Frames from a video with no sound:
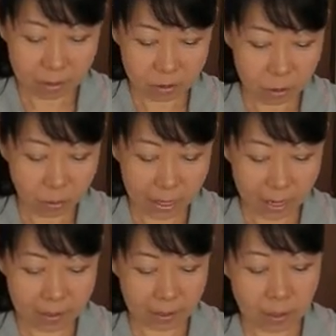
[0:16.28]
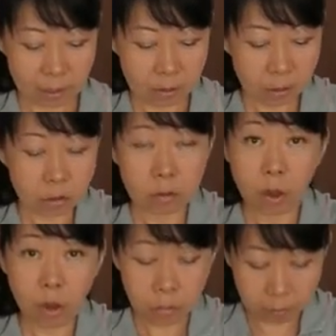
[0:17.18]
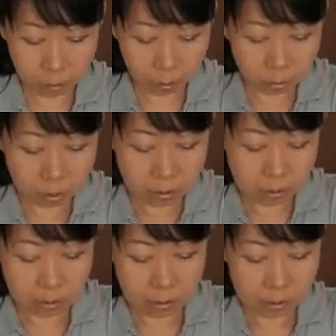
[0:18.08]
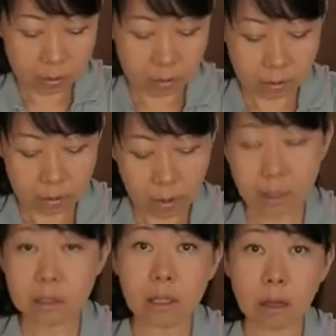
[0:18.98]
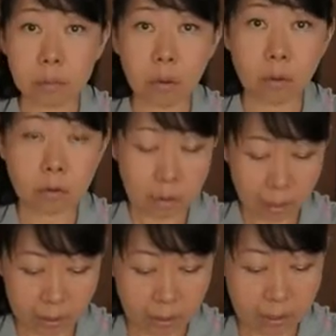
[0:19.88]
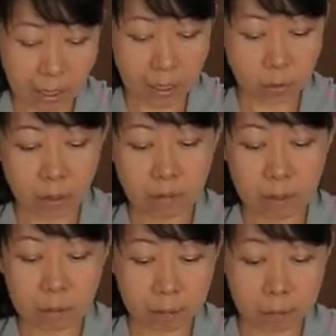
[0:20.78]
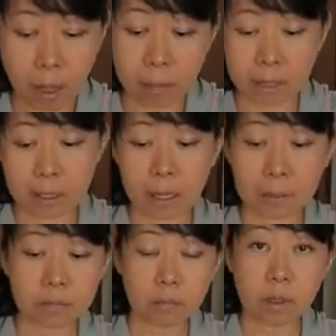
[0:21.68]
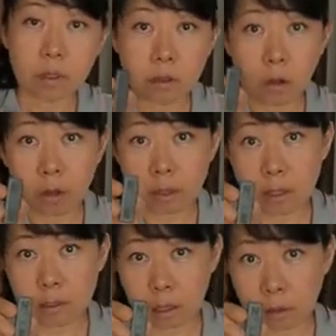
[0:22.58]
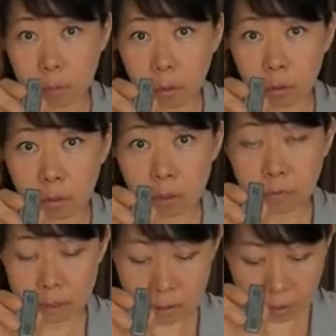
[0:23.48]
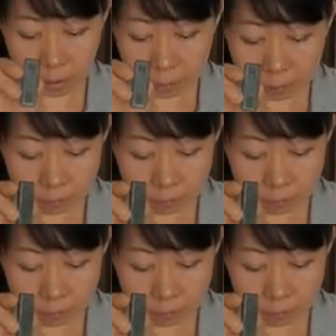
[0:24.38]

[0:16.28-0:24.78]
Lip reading: So it has a north pole and a south pole. Like in this case, we have a bar magnet, north and south pole, you can see,